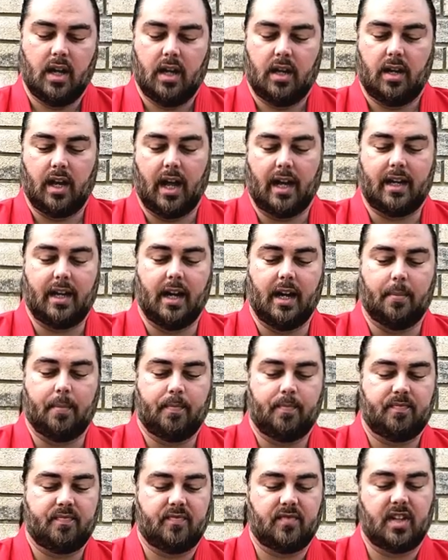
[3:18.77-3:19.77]
lock it up.
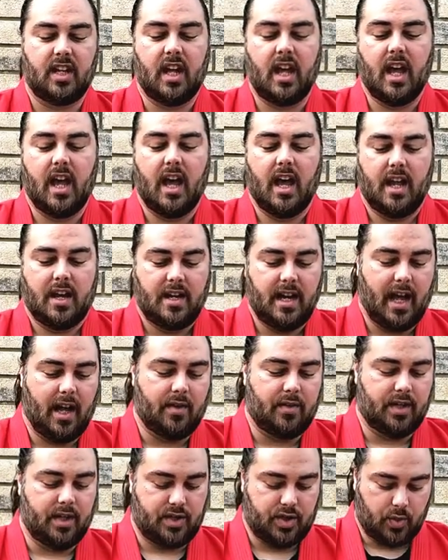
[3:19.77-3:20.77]
Now
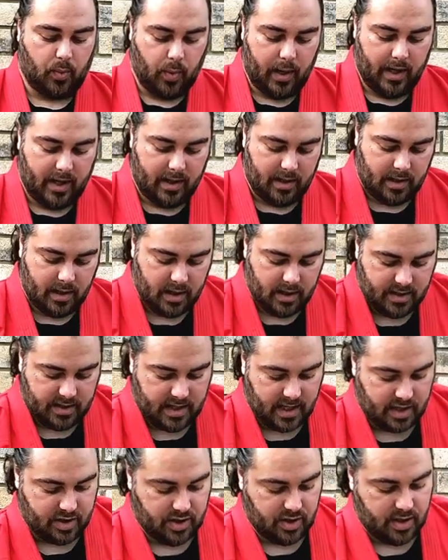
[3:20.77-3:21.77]
the square
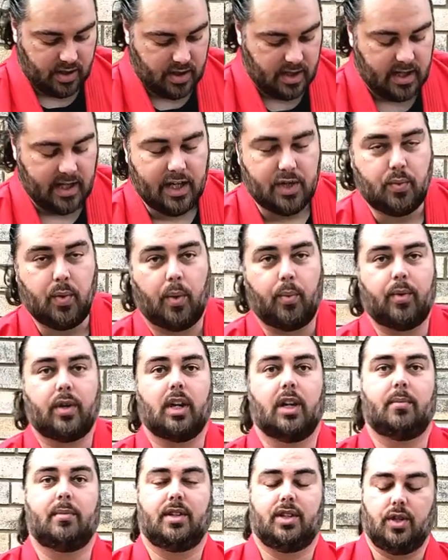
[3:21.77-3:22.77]
section is what we're
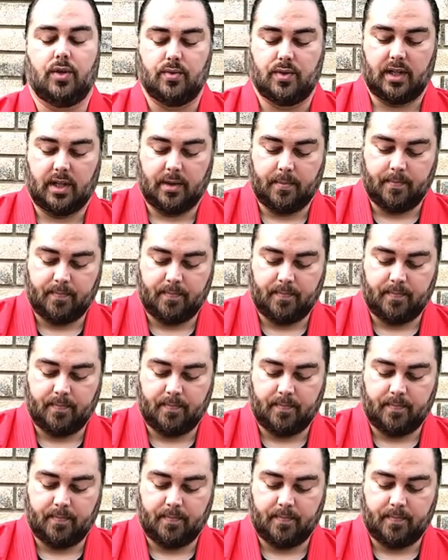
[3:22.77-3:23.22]
going to be using.